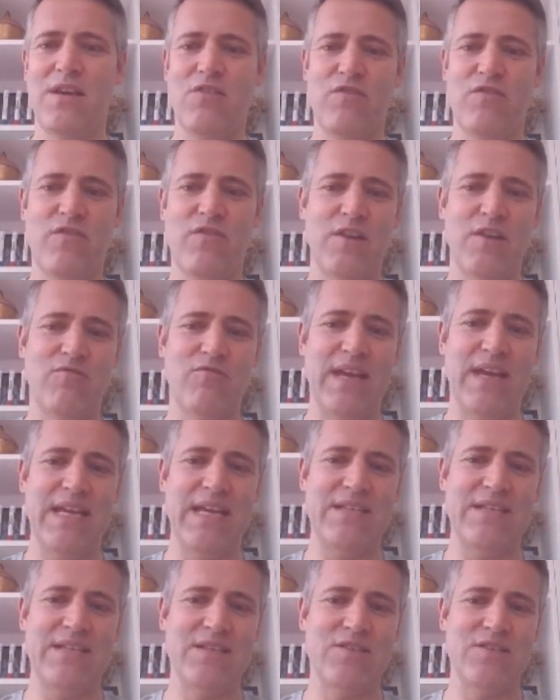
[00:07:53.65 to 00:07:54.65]

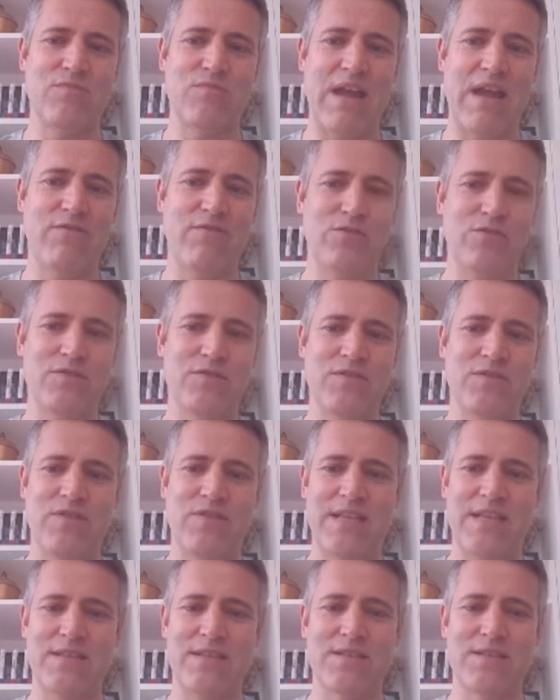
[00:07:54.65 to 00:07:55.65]
fundraisers, raffles,
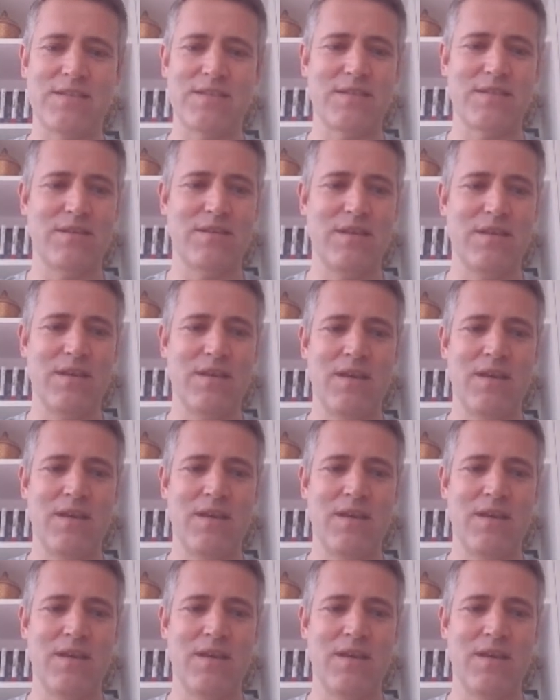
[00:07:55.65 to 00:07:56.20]
events,